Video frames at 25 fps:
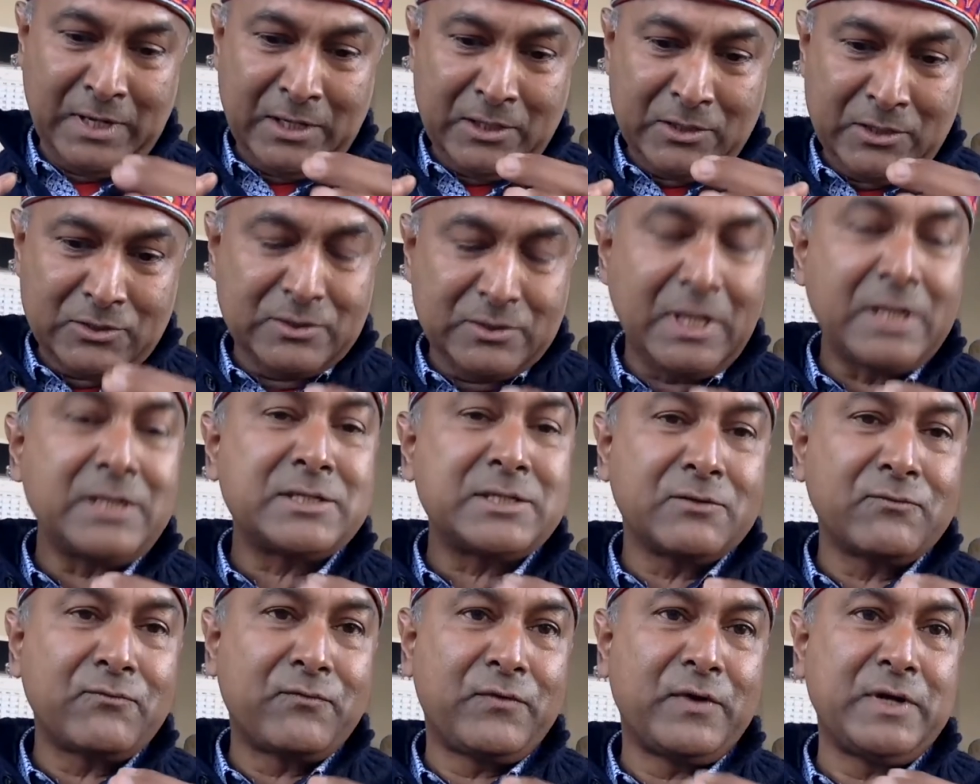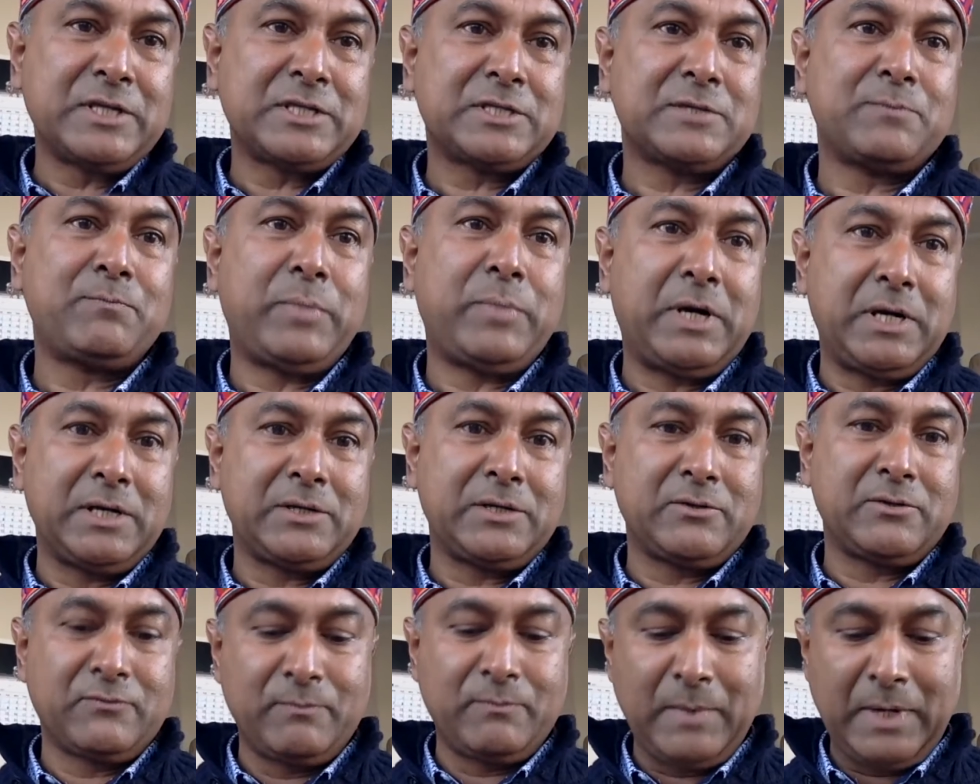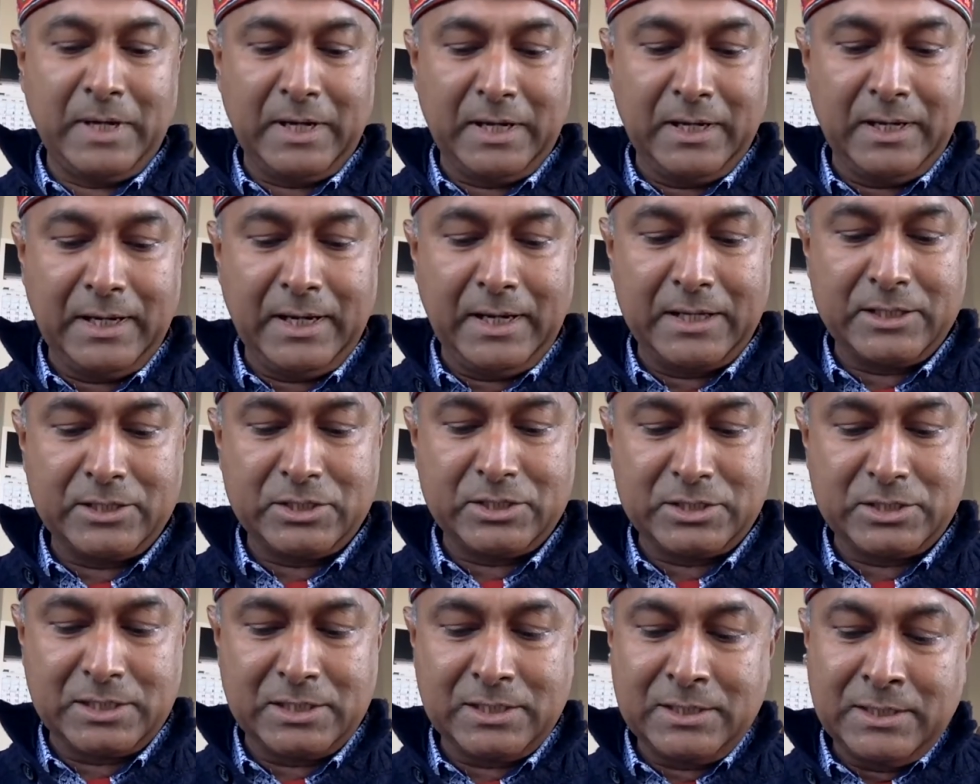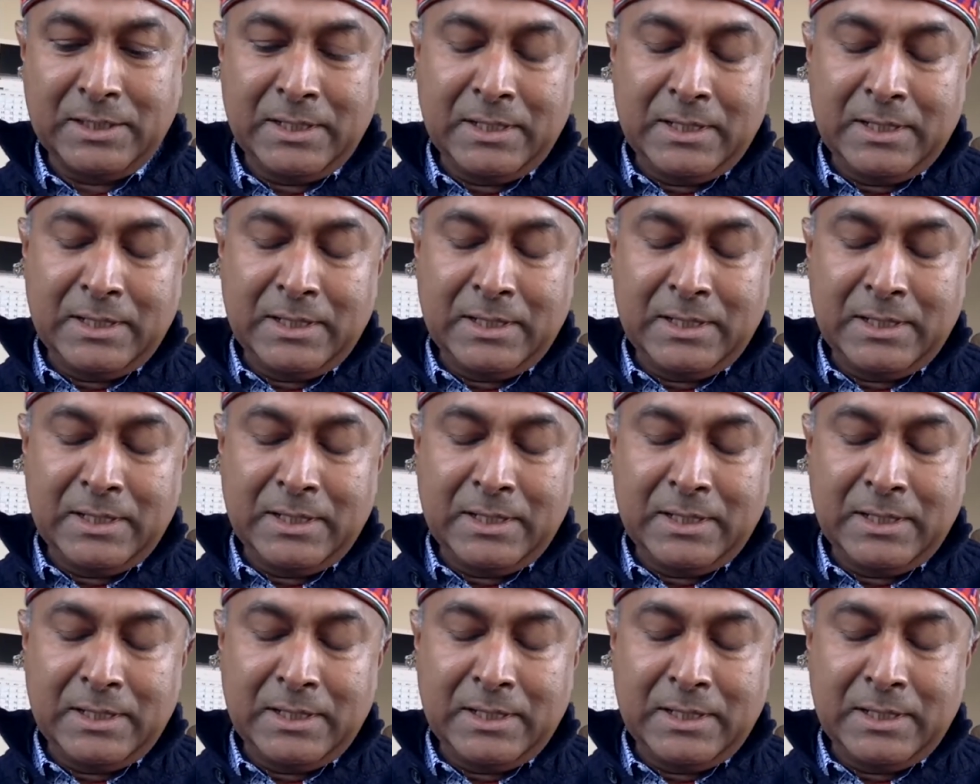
So that's the first part of my lecture.